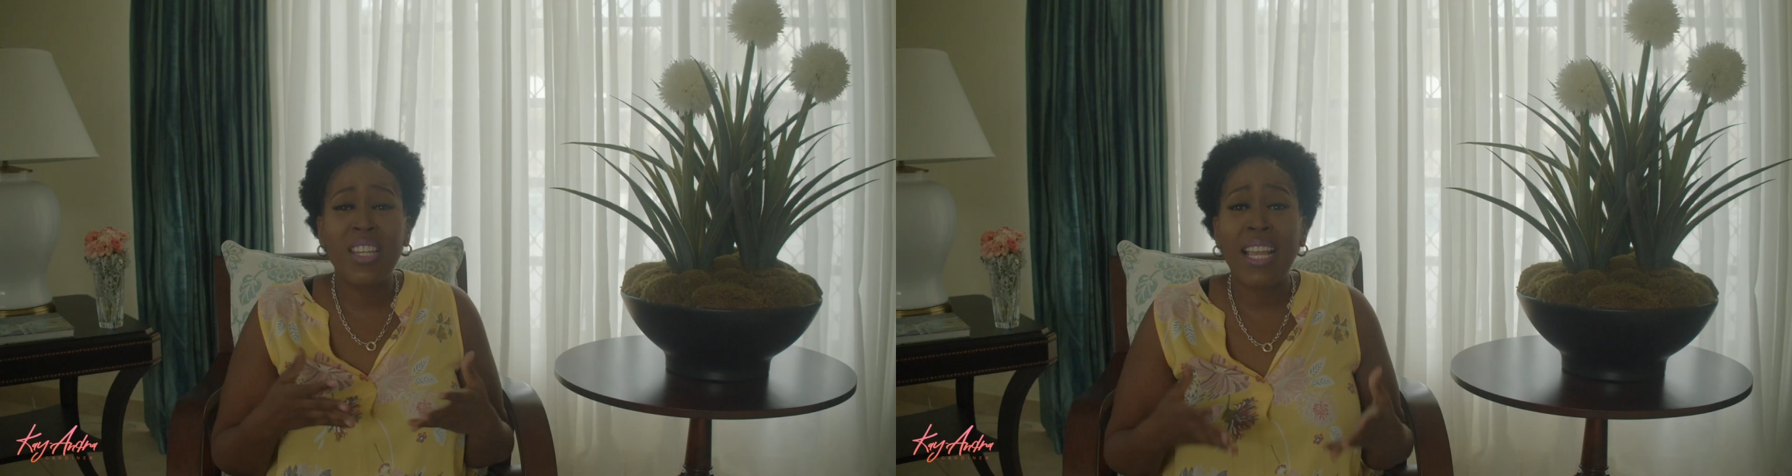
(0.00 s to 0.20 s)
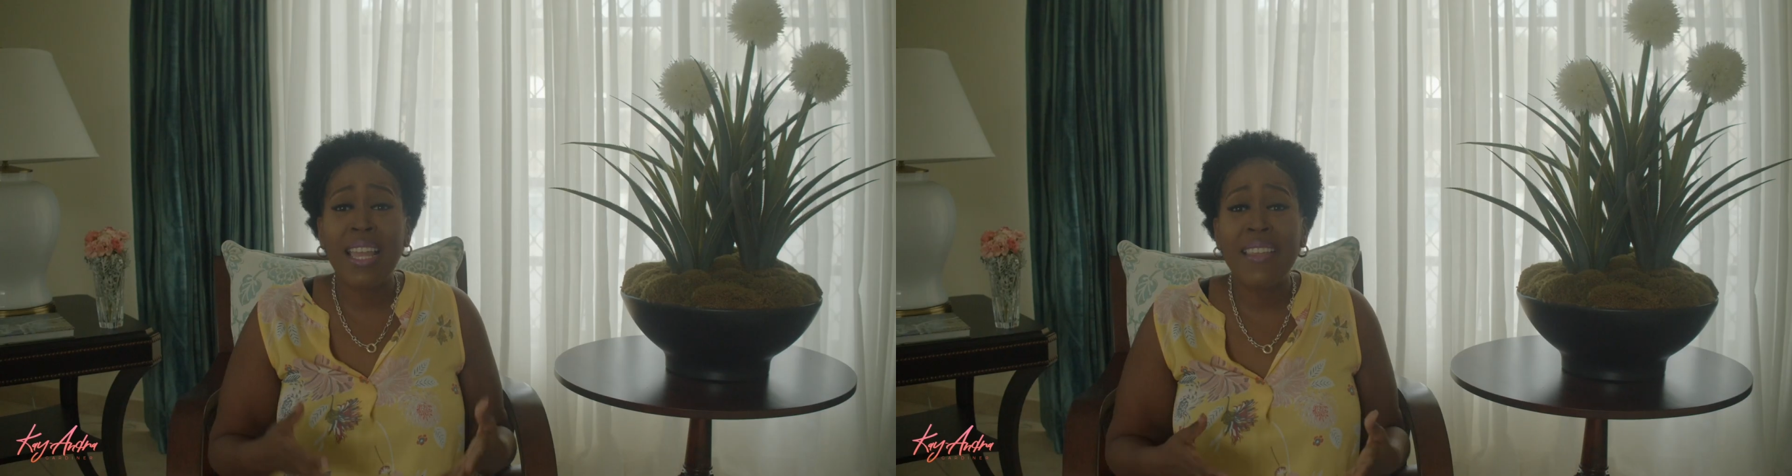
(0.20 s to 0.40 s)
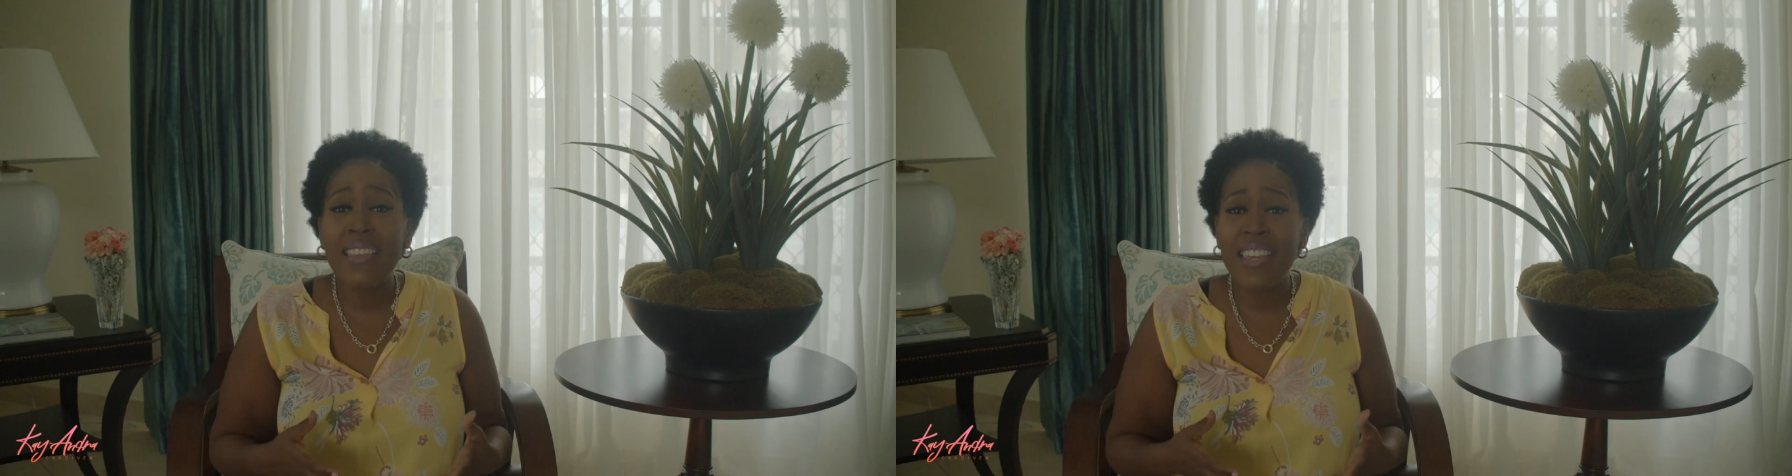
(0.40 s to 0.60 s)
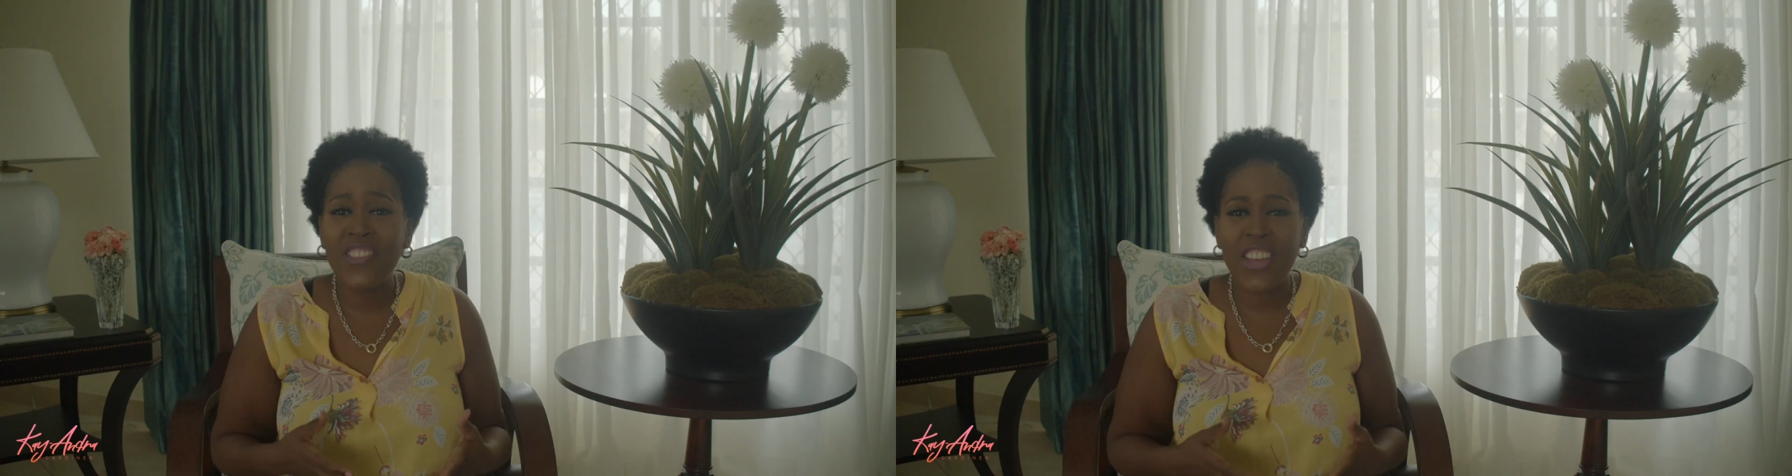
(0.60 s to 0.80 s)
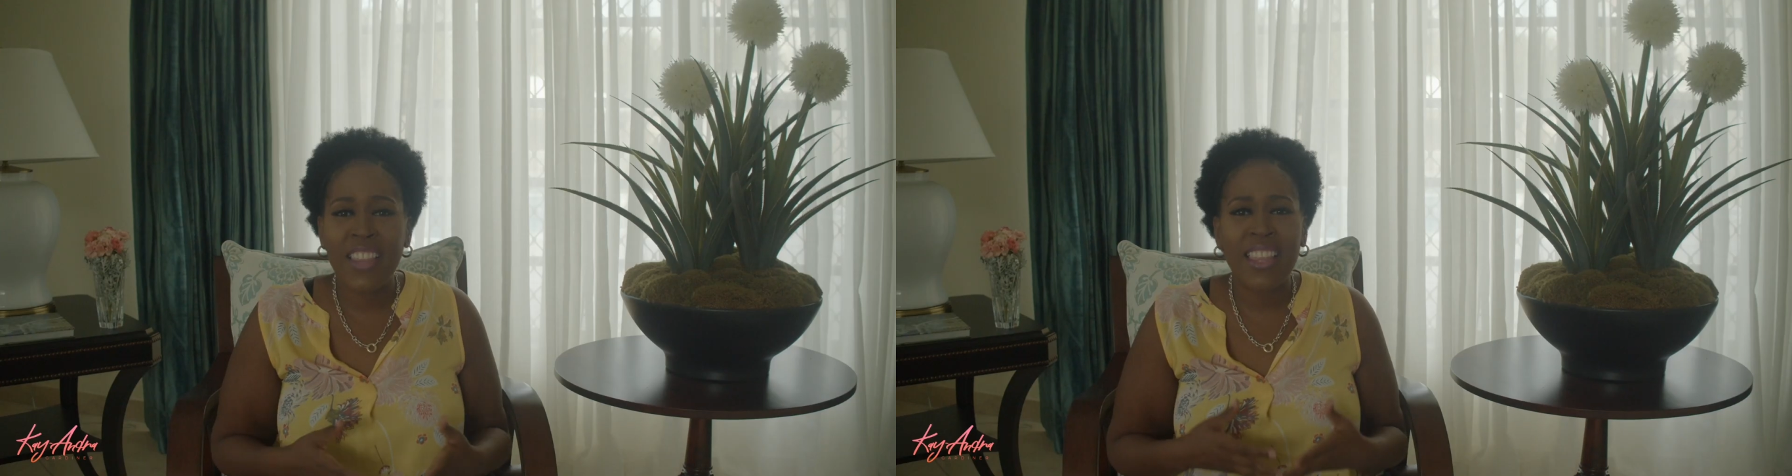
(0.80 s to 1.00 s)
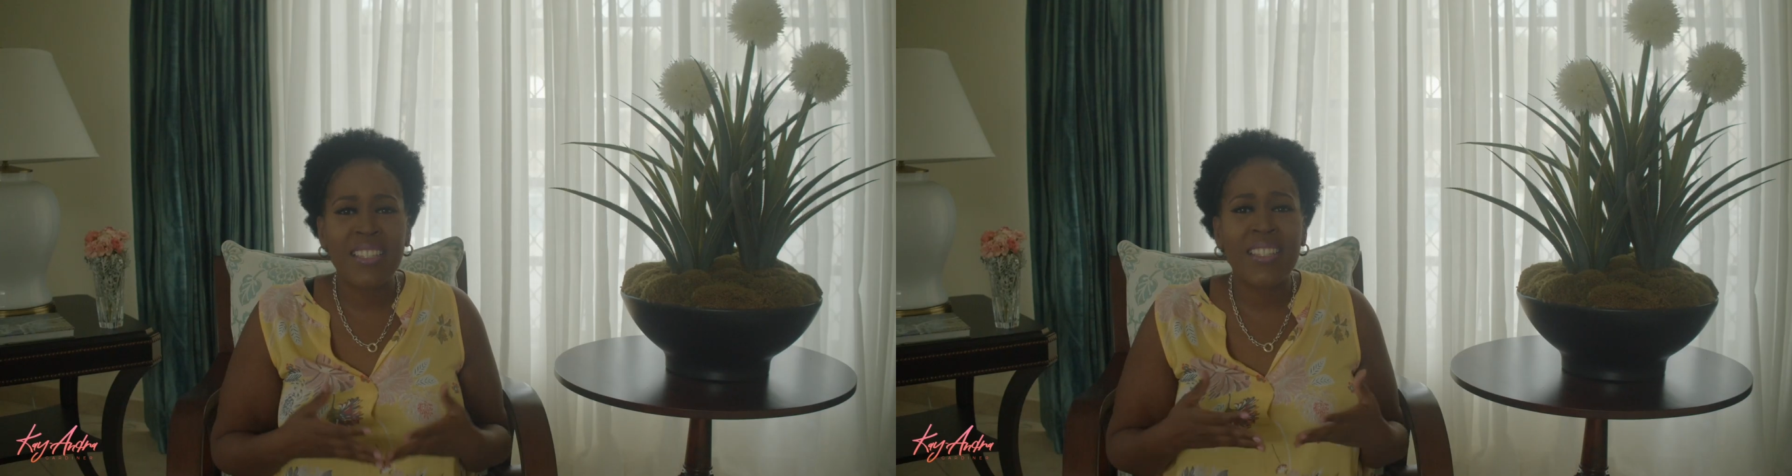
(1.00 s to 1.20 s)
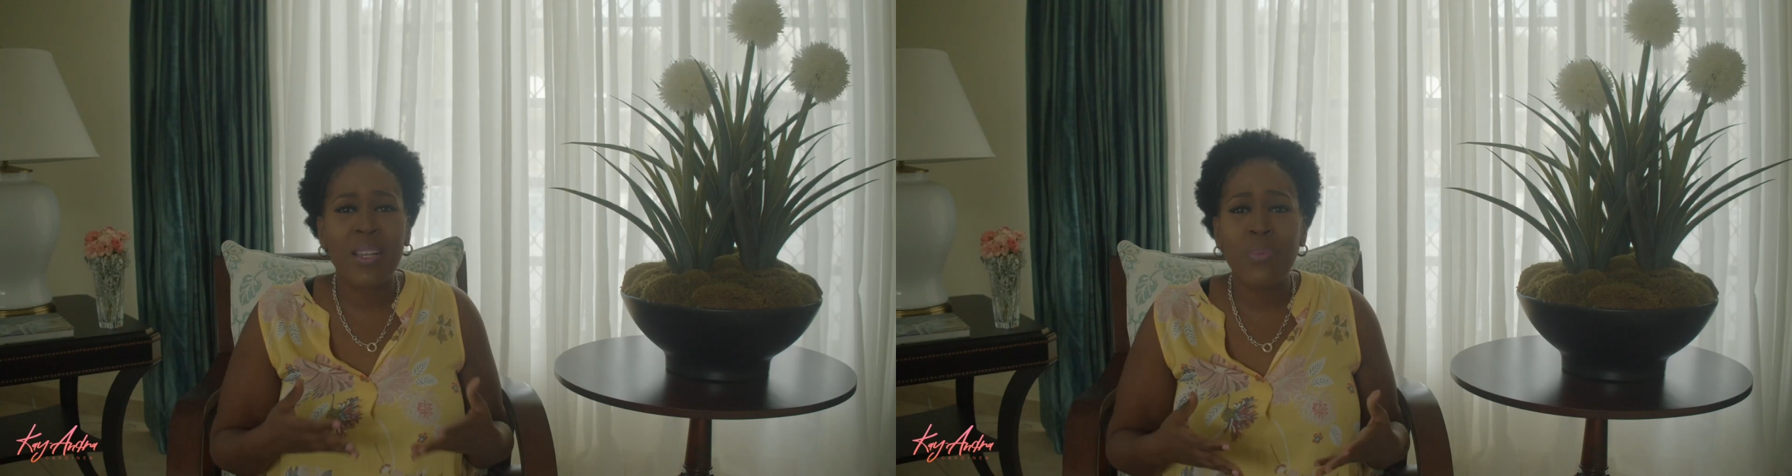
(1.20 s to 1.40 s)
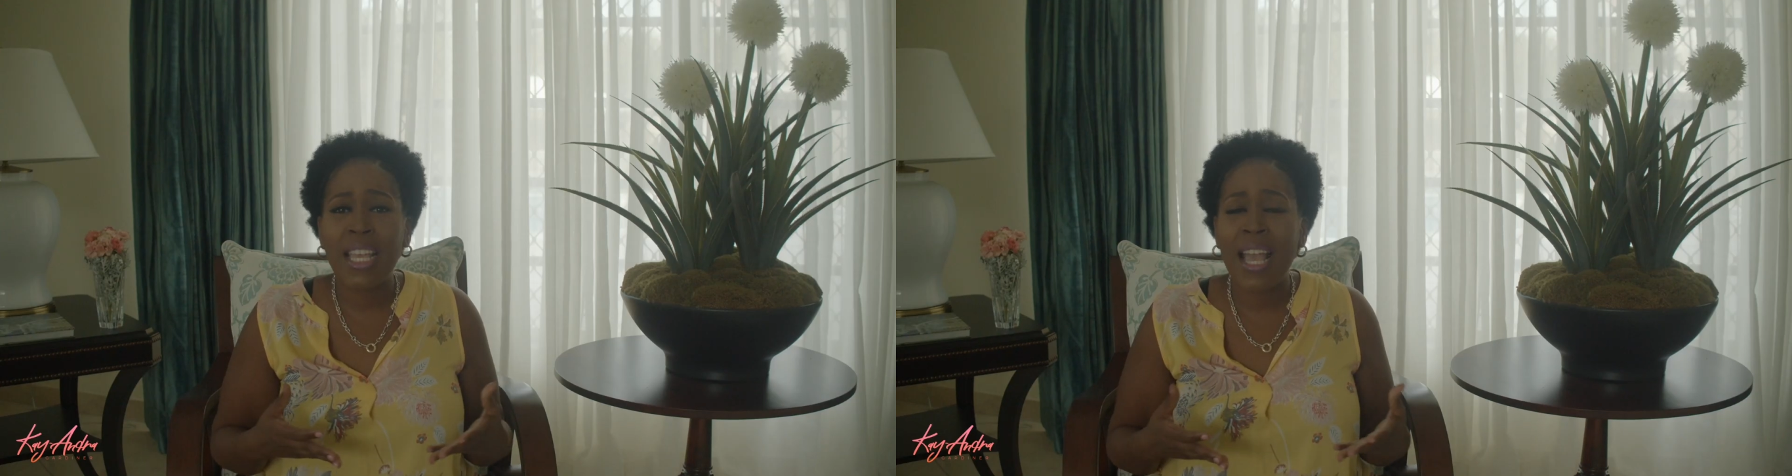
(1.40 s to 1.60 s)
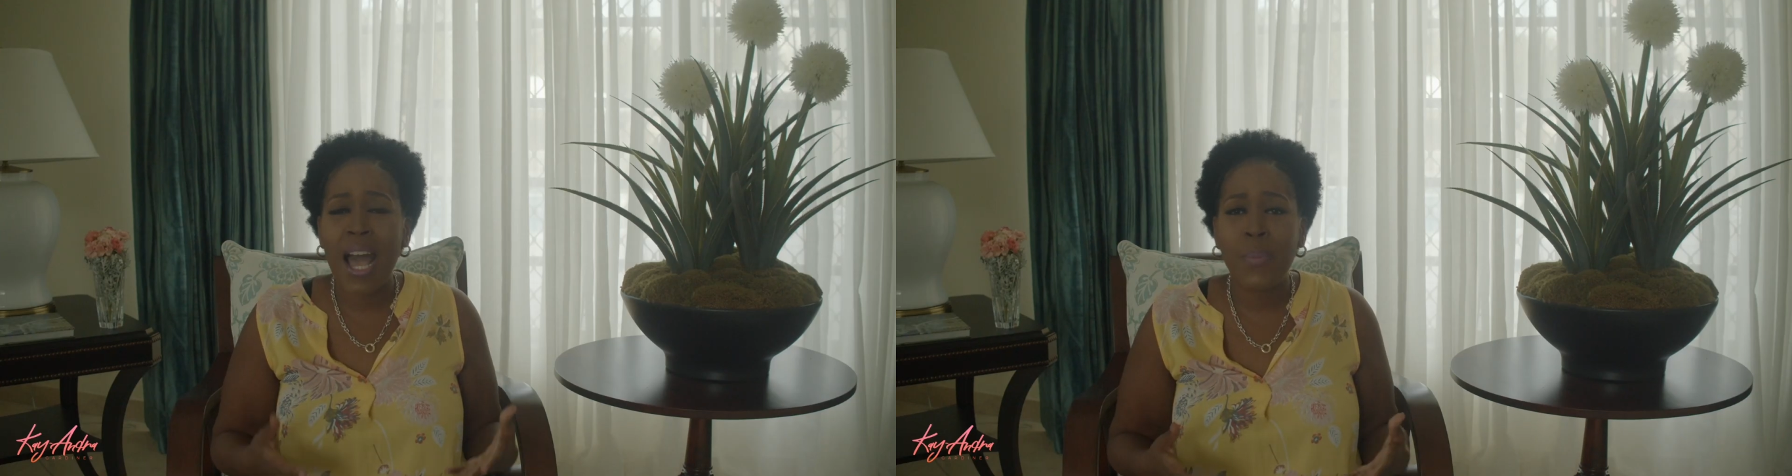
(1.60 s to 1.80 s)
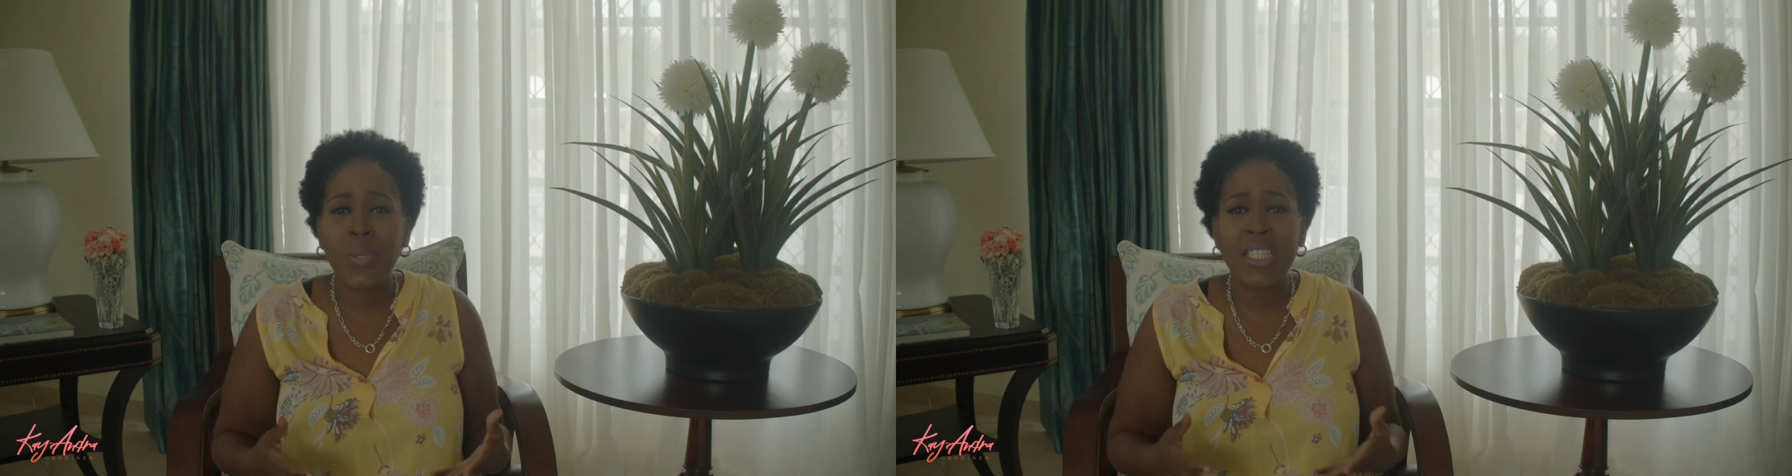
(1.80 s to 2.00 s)
that in the event that something
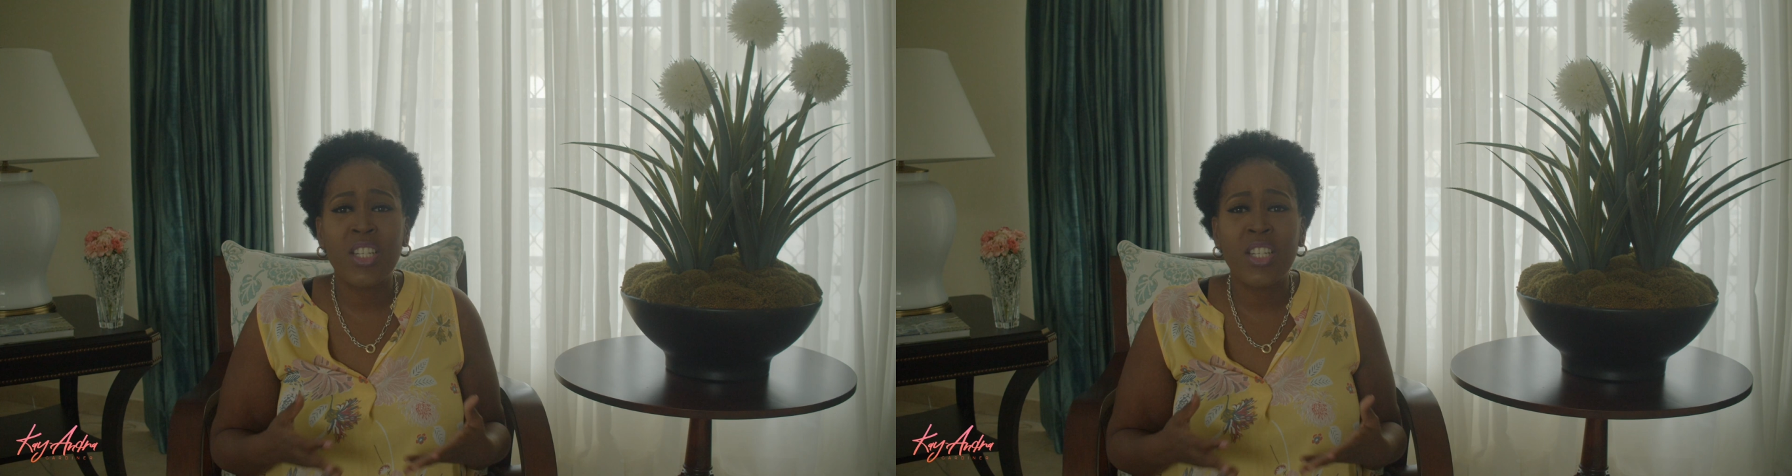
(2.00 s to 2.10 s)
happens